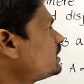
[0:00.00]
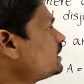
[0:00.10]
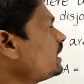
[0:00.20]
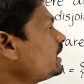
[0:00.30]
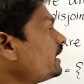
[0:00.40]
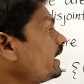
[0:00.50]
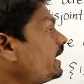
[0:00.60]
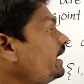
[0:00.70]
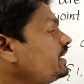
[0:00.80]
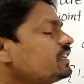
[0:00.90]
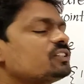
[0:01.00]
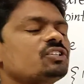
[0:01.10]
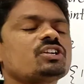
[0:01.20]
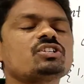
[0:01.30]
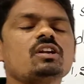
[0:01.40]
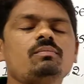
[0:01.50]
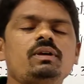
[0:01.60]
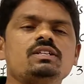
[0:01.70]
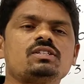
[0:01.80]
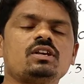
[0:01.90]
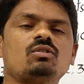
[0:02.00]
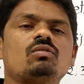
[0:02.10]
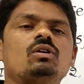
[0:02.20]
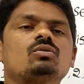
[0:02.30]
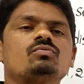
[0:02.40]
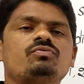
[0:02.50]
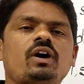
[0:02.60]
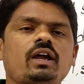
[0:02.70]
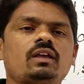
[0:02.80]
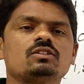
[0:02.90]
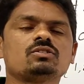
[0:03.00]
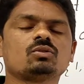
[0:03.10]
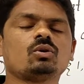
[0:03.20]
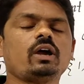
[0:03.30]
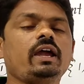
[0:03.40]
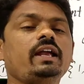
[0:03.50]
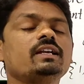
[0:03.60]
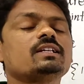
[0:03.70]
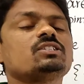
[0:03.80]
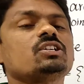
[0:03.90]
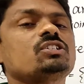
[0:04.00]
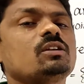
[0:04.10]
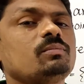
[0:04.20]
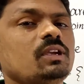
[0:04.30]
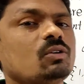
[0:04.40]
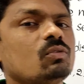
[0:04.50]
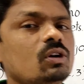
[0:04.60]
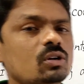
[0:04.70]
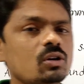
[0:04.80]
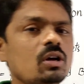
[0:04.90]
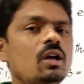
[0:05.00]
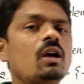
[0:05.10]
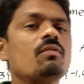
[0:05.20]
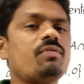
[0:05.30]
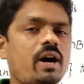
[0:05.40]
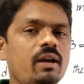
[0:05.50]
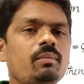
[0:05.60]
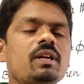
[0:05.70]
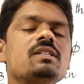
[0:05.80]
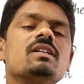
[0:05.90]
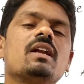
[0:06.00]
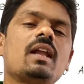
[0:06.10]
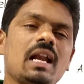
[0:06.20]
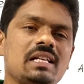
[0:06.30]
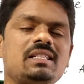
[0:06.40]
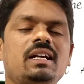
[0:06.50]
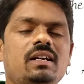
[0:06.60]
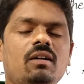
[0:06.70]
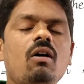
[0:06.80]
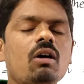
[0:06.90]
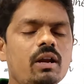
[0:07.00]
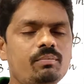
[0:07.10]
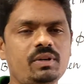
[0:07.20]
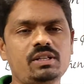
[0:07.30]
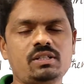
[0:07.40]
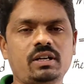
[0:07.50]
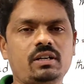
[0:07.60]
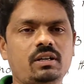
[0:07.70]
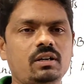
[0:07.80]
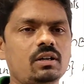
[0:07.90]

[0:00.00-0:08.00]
then A intersection B is equal to 5. So A intersection B equal to 5 means null set or empty set.